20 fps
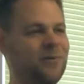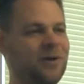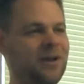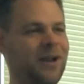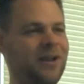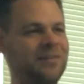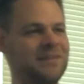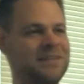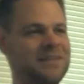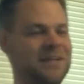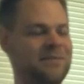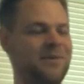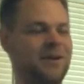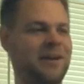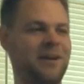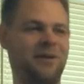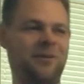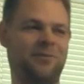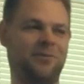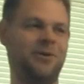we all have a ton of money
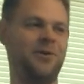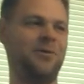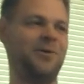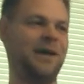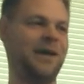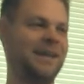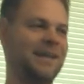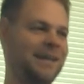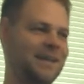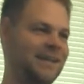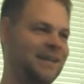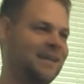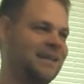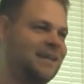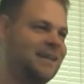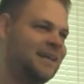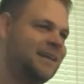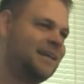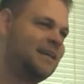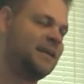to throw away.
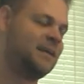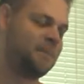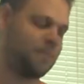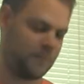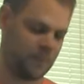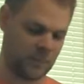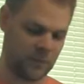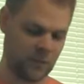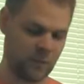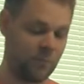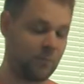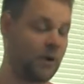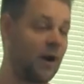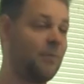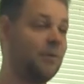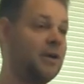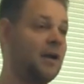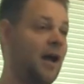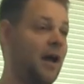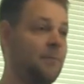Well,
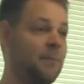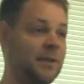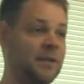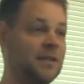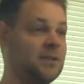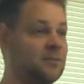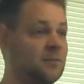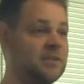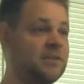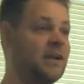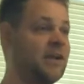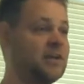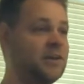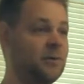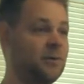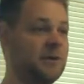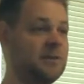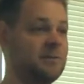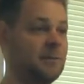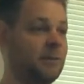probably not, but these ones are actually
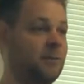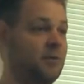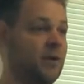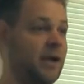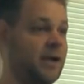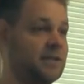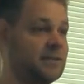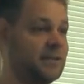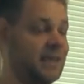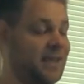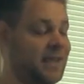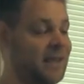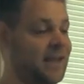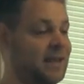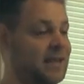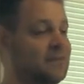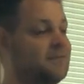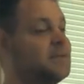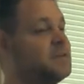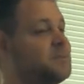reasonably priced.
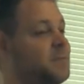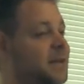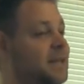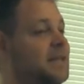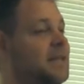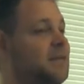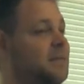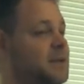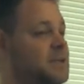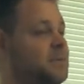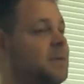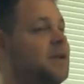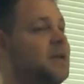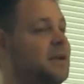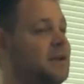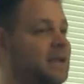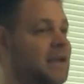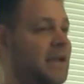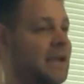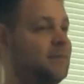And if you're spending that much money on
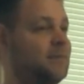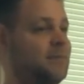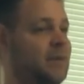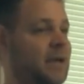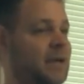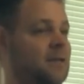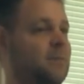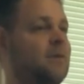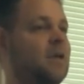a camera bag to